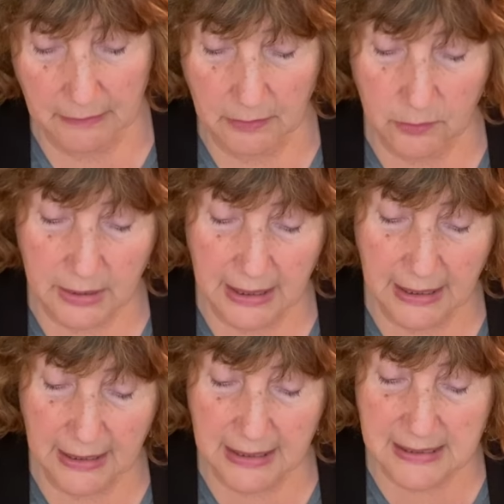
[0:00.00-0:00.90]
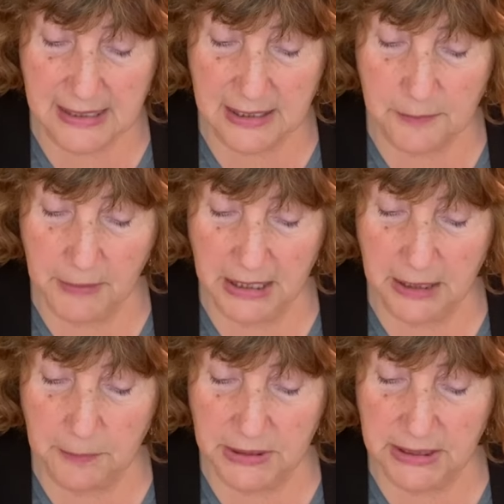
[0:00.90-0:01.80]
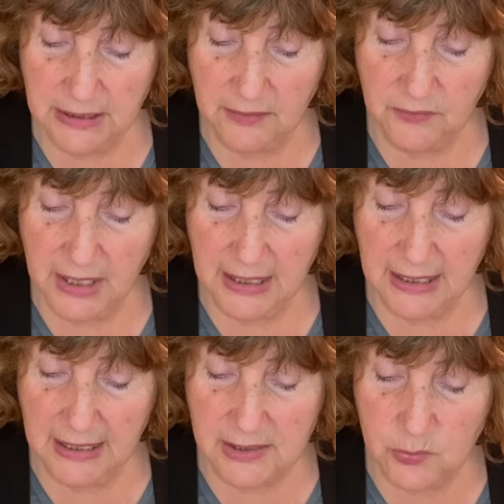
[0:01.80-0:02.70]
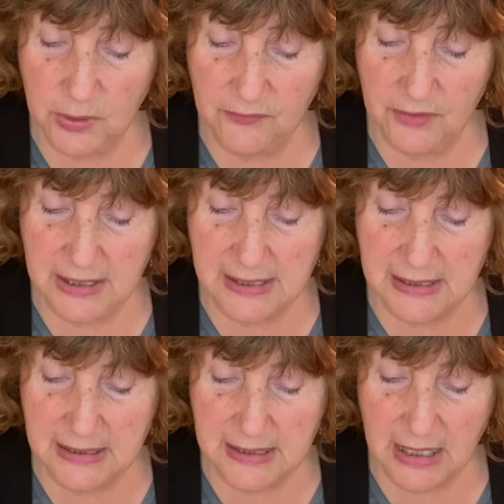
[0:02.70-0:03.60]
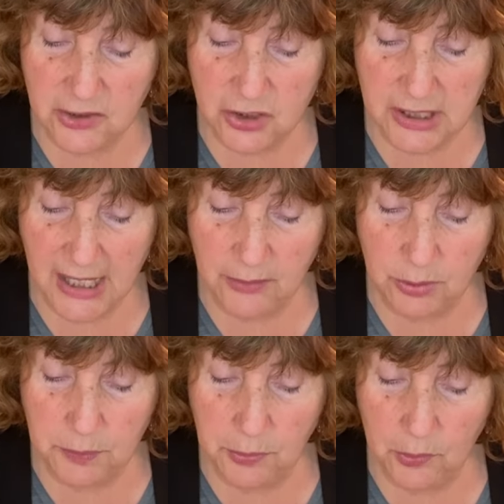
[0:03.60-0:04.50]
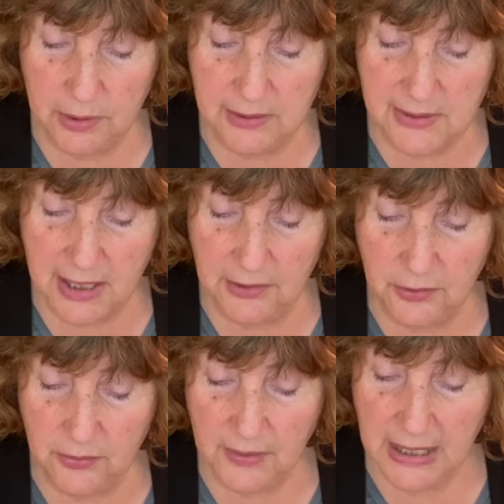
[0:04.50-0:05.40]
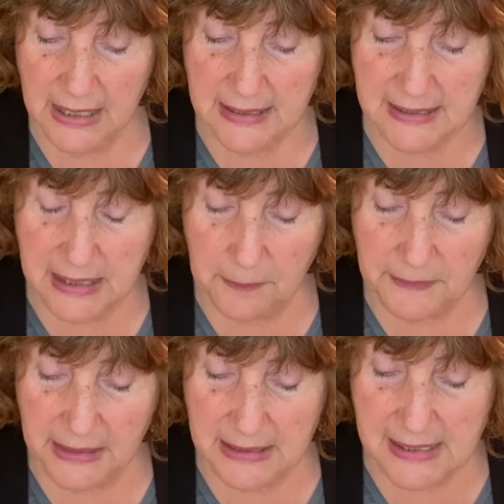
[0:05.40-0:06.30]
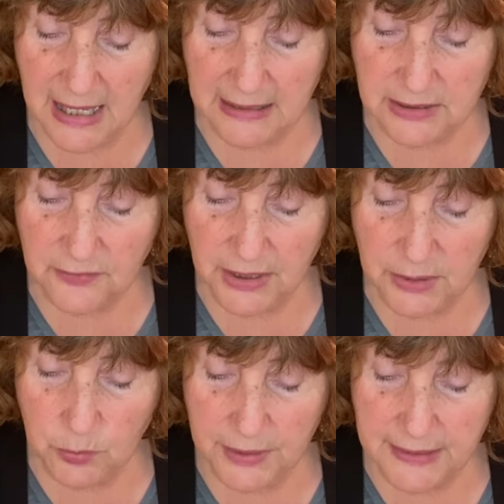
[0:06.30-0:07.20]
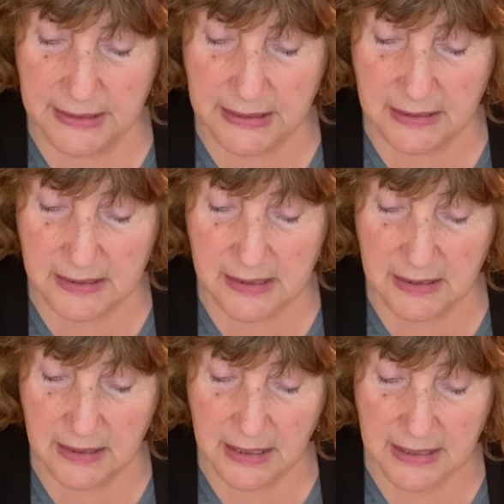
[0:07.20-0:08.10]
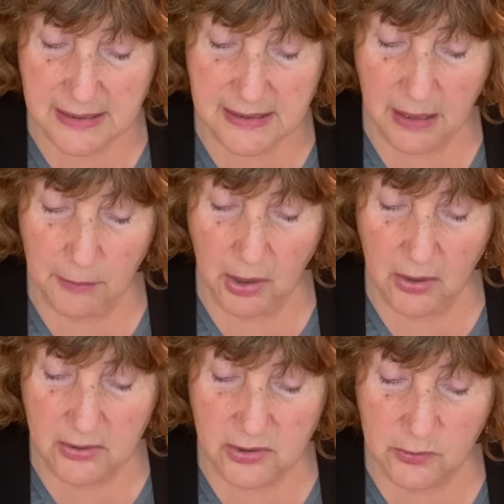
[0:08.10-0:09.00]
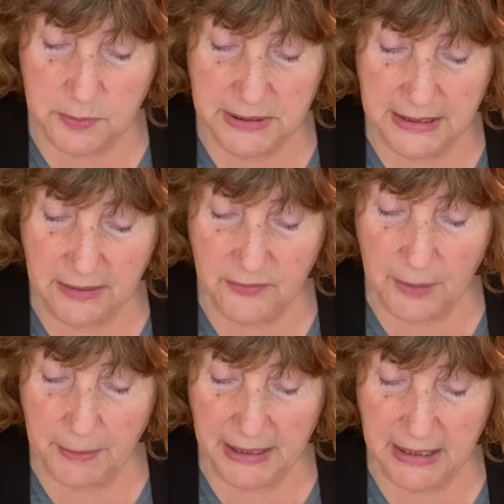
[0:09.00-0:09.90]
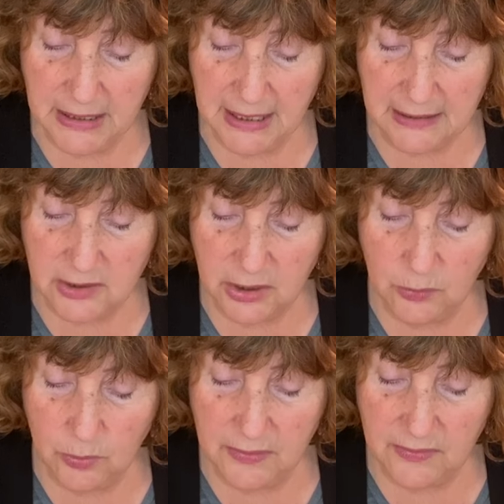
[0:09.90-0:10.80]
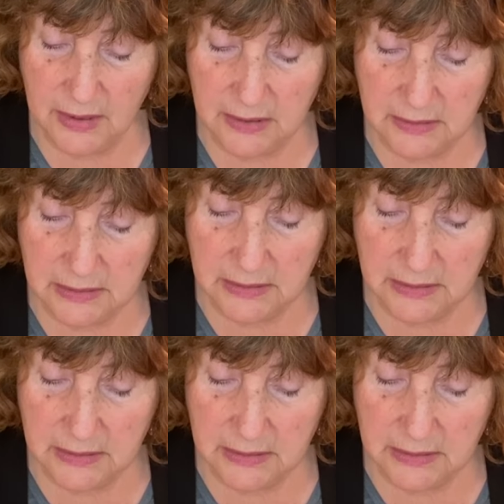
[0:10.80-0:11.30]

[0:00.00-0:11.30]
Okay, it says many believe that as we visit such sacred portals on earth, something is activated within us. Some also believe that by connecting with the